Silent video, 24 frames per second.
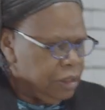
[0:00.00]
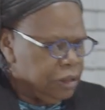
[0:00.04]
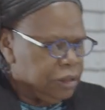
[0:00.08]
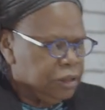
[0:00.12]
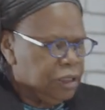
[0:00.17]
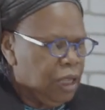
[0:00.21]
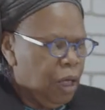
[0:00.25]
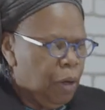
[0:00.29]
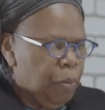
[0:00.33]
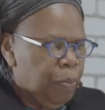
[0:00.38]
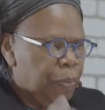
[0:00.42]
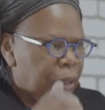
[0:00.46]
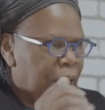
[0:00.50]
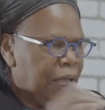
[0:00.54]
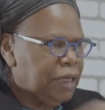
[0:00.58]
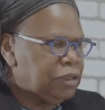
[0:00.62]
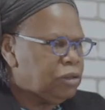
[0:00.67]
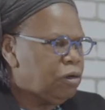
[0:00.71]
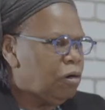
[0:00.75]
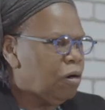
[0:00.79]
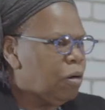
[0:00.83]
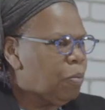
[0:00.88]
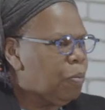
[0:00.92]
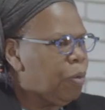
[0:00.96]
So
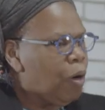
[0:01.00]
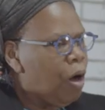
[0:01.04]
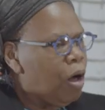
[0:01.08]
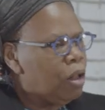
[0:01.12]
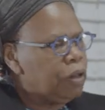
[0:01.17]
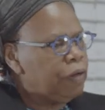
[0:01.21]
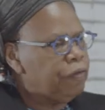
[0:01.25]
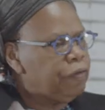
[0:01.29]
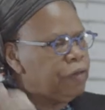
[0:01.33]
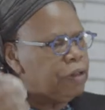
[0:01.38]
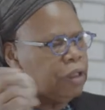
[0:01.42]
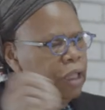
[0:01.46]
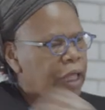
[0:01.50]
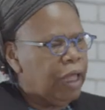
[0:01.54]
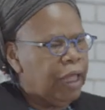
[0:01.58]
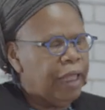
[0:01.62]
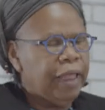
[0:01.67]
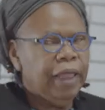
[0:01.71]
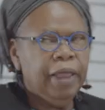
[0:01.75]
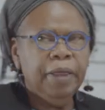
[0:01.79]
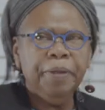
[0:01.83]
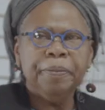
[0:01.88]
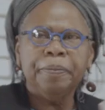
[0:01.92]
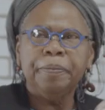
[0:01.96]
back to our ball of
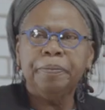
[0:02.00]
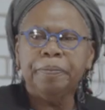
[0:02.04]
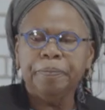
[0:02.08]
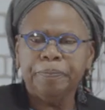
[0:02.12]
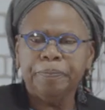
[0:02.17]
clay.